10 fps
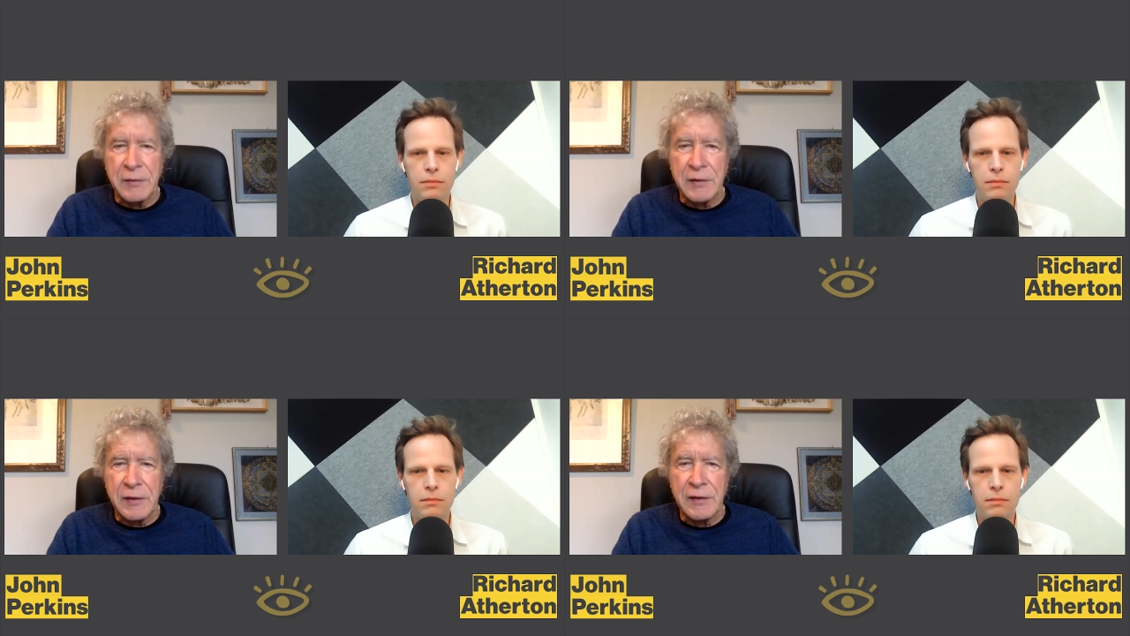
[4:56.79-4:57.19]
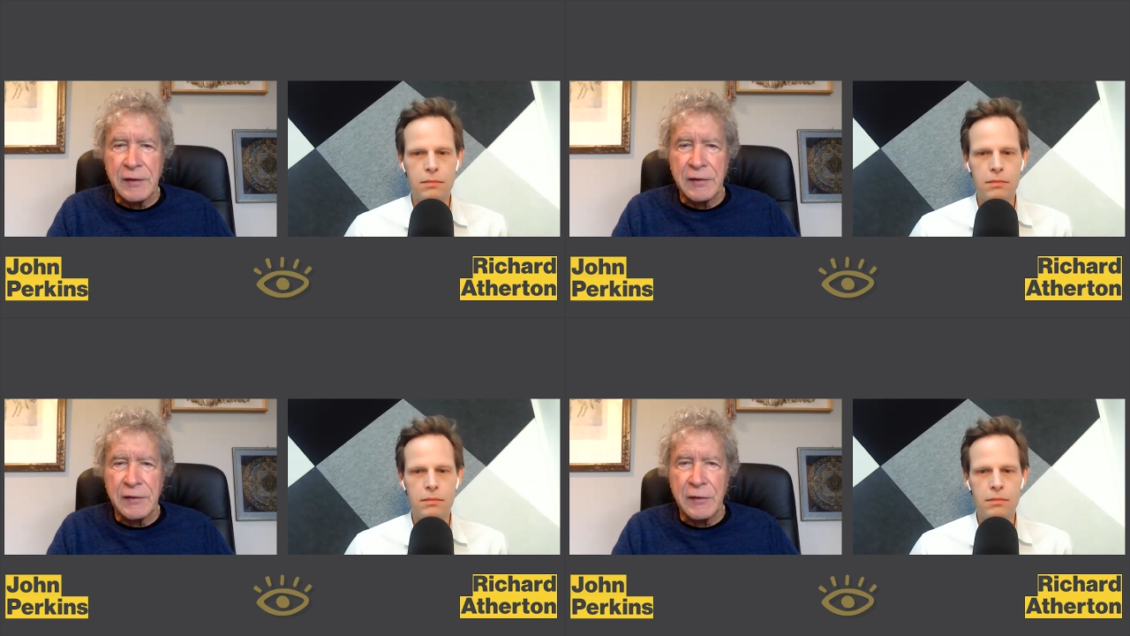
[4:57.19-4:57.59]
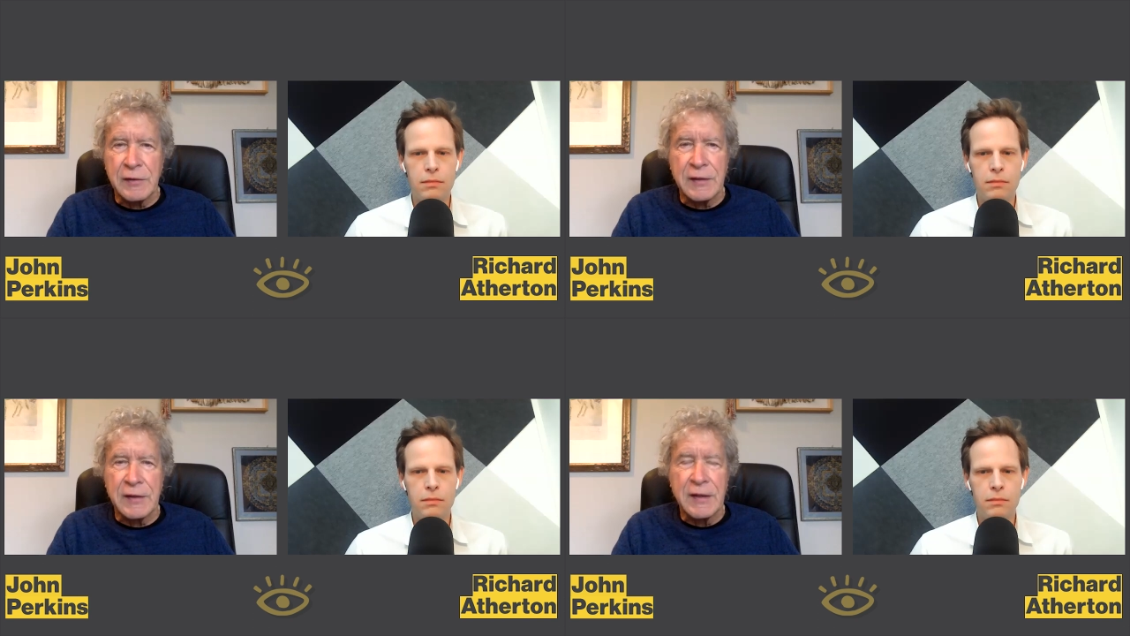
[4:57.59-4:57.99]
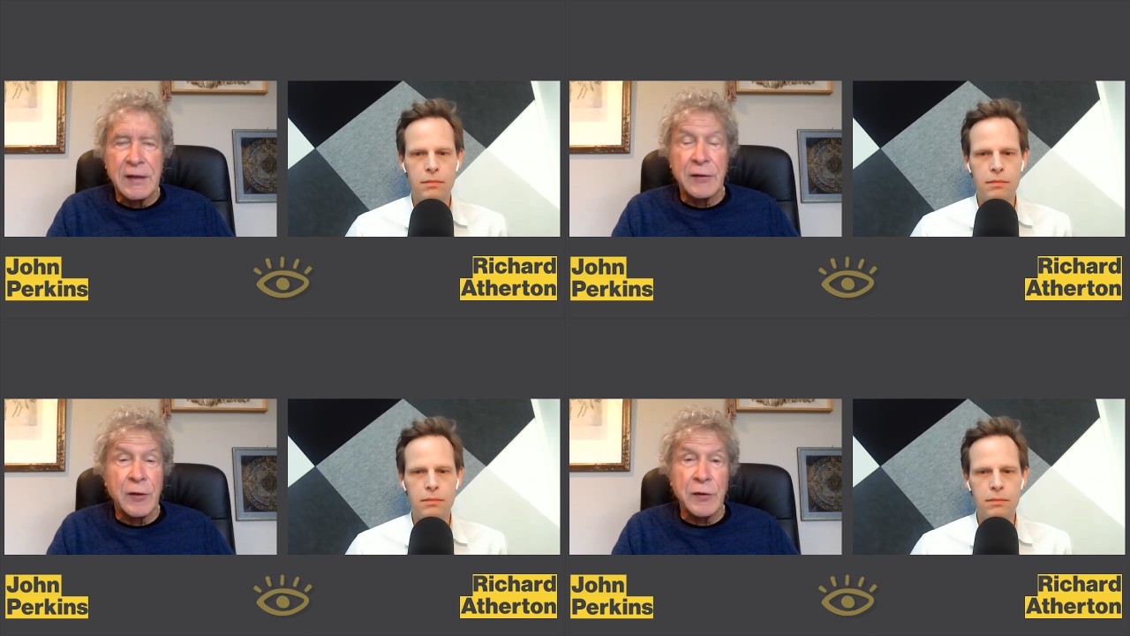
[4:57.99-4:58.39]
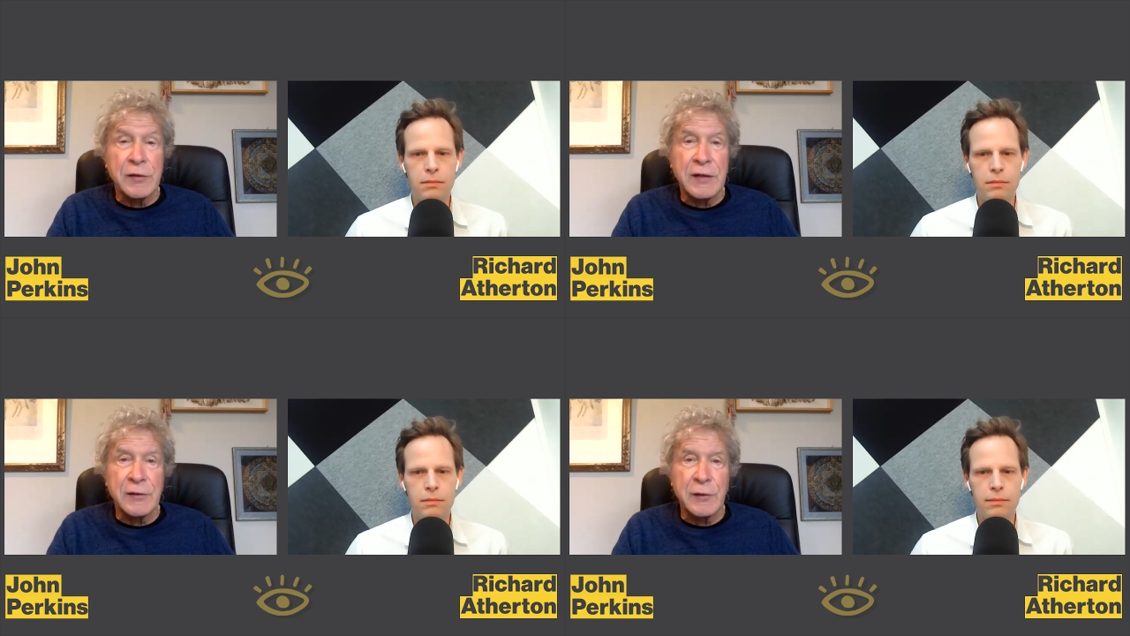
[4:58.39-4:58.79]
Speaker 1: And, and certainly in those
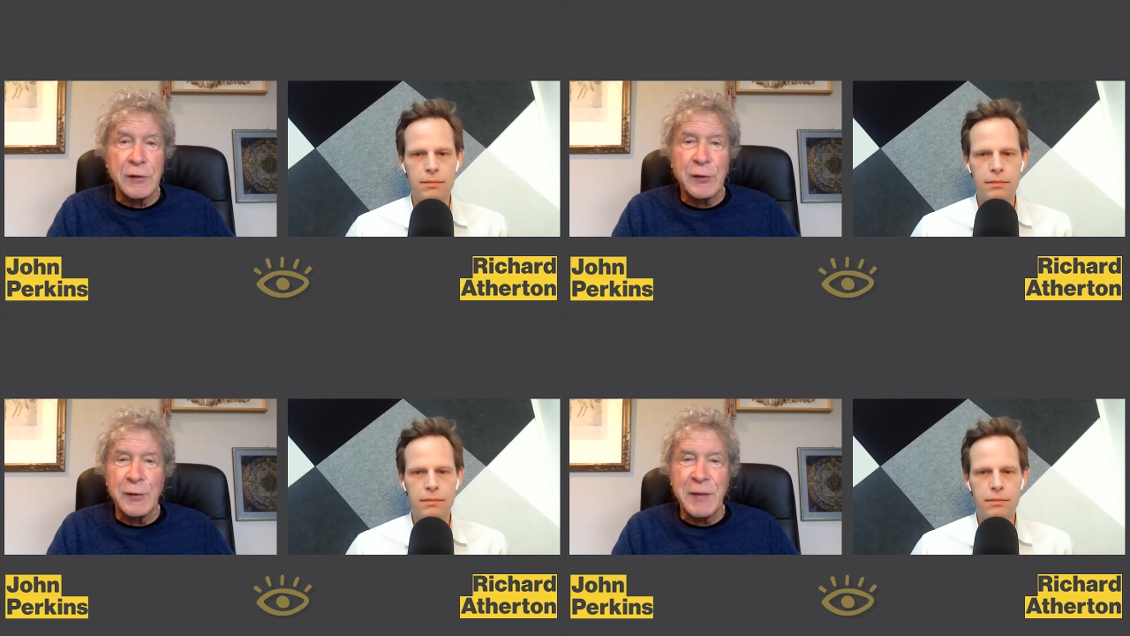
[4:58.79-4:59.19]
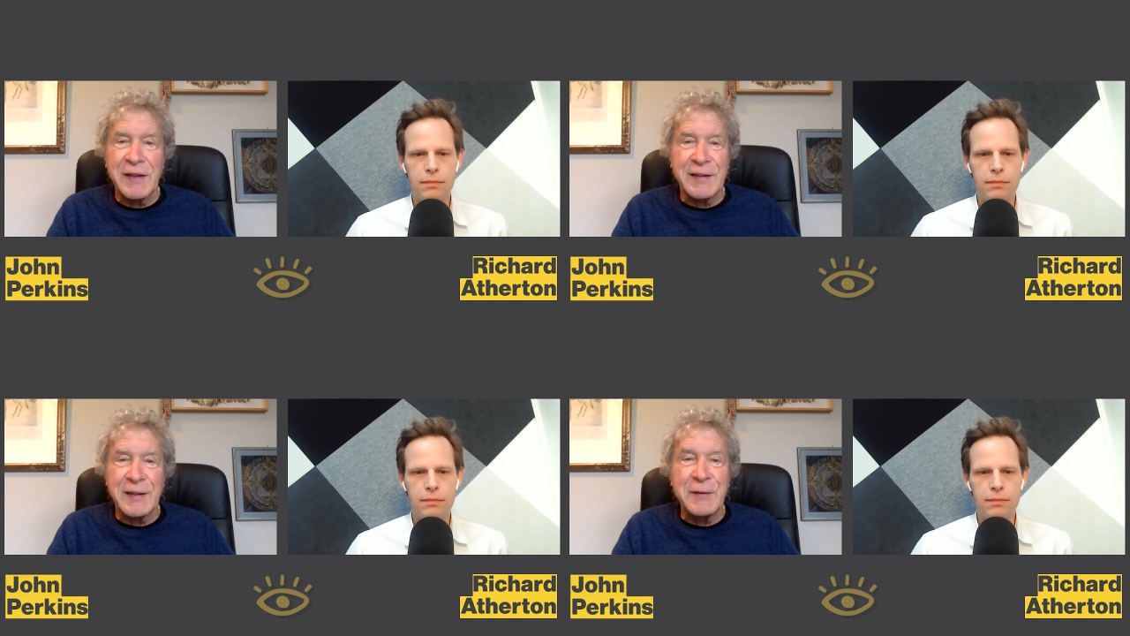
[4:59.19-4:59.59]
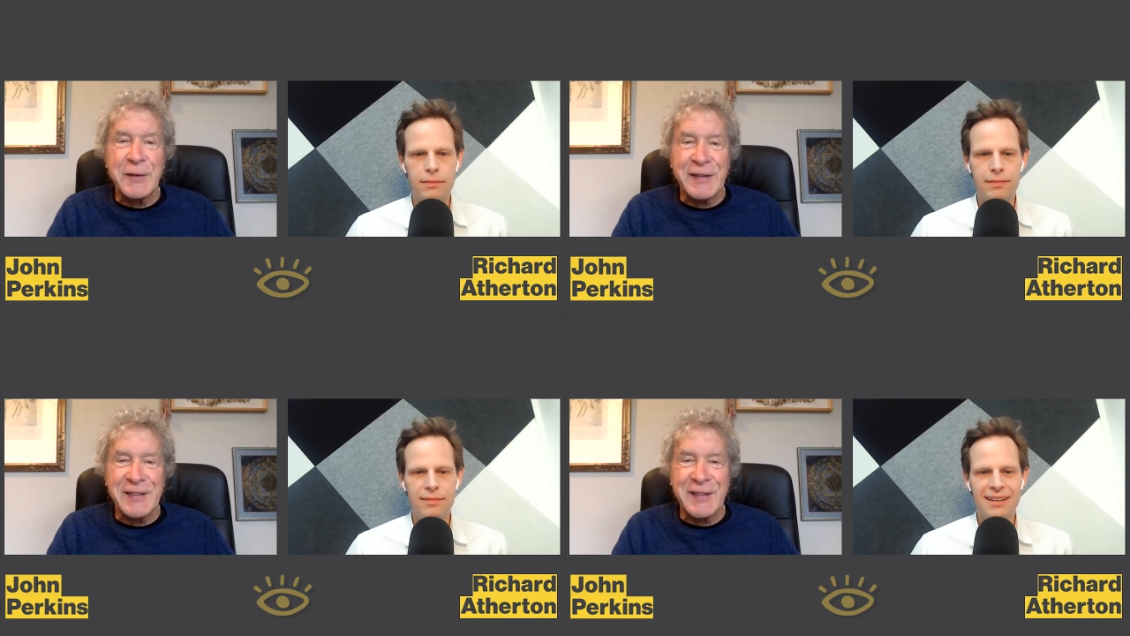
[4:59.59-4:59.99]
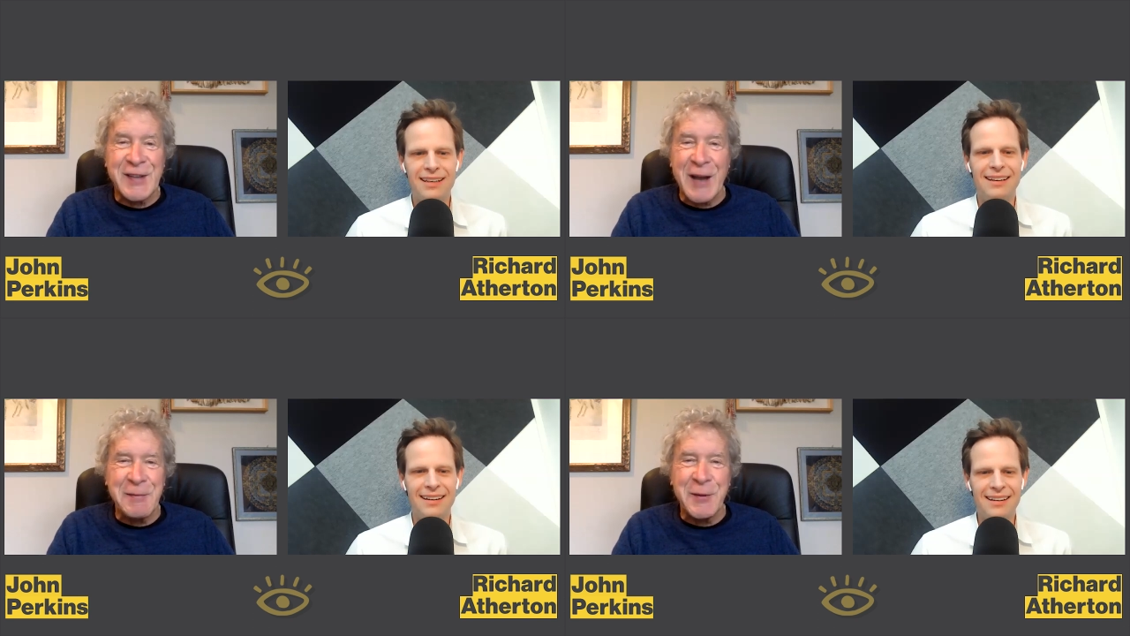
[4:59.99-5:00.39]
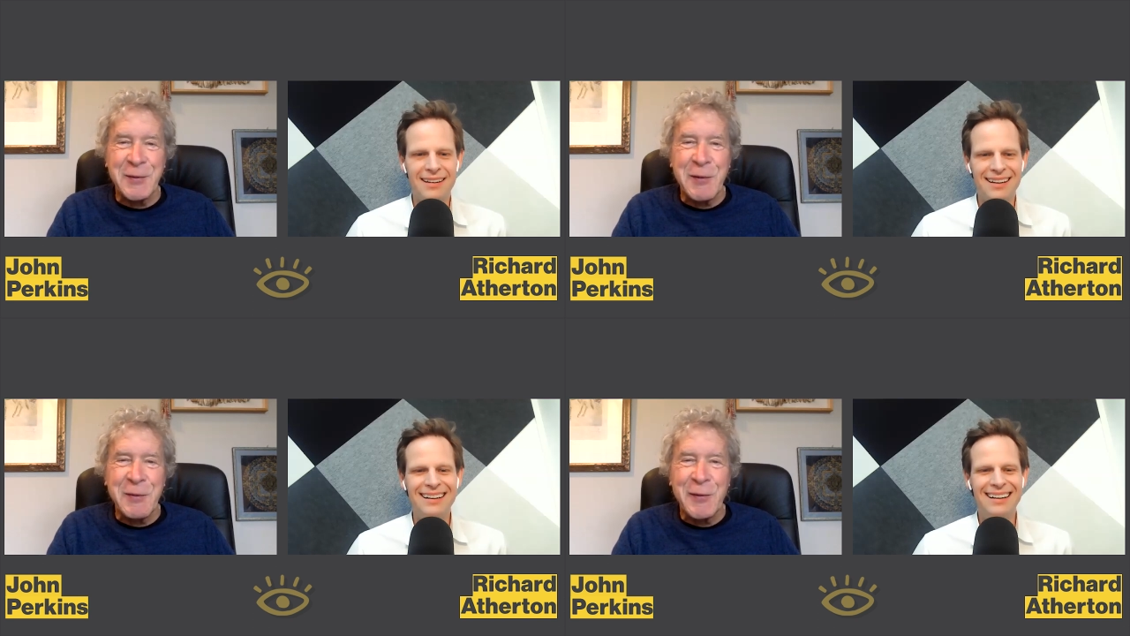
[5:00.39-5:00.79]
days, well, you couldn't make a living as a shaman. No,
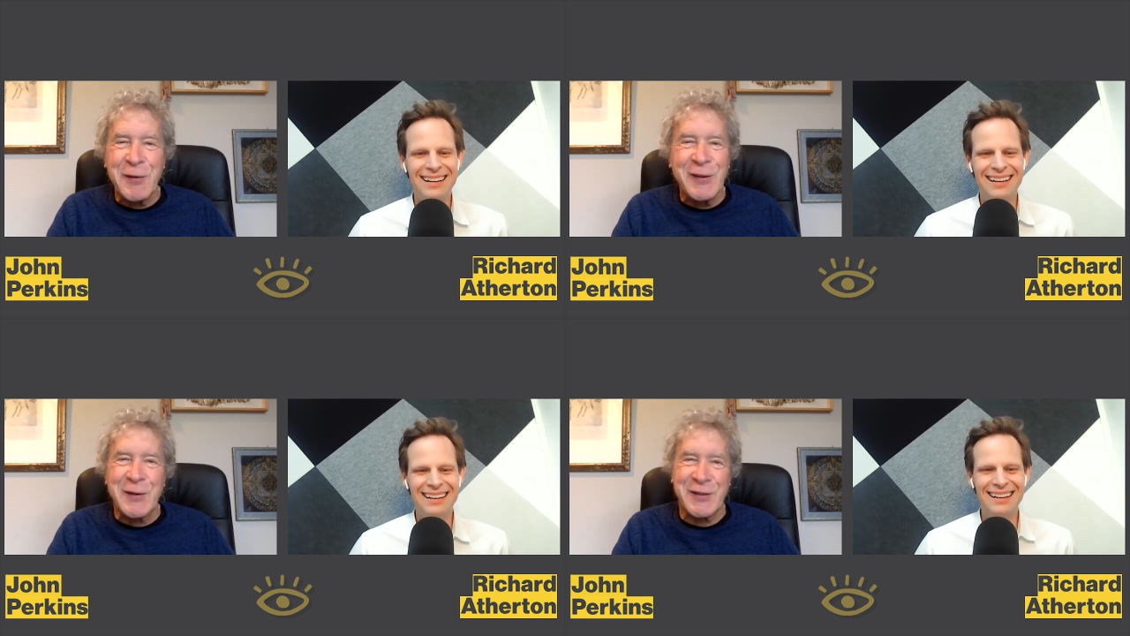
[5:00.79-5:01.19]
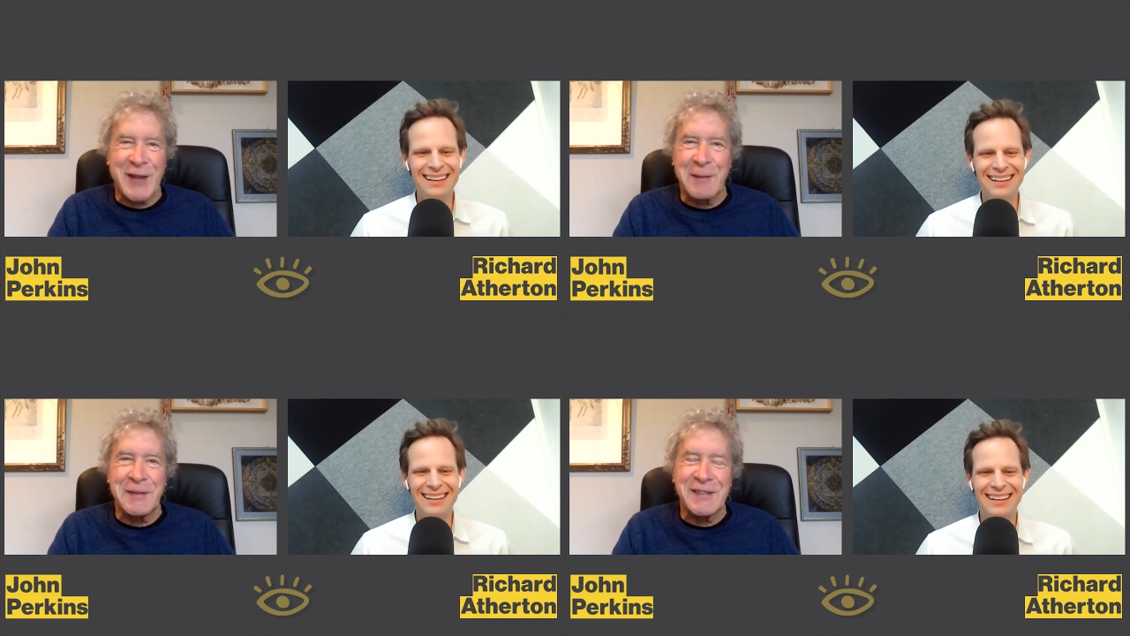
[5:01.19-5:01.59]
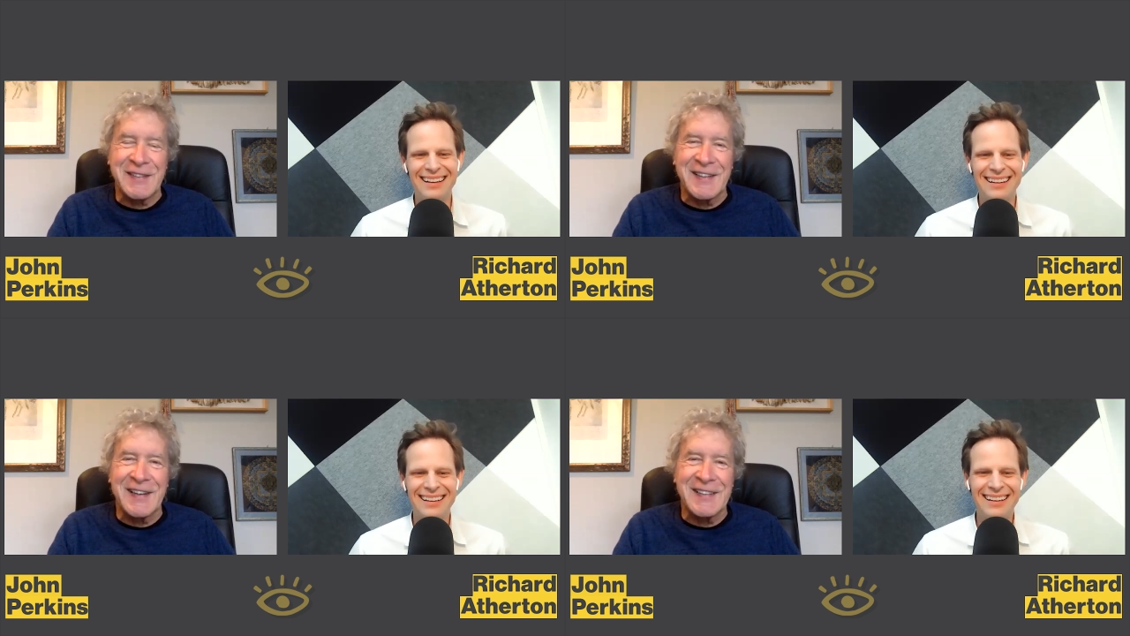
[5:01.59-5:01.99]
no, but there were no shamans in the United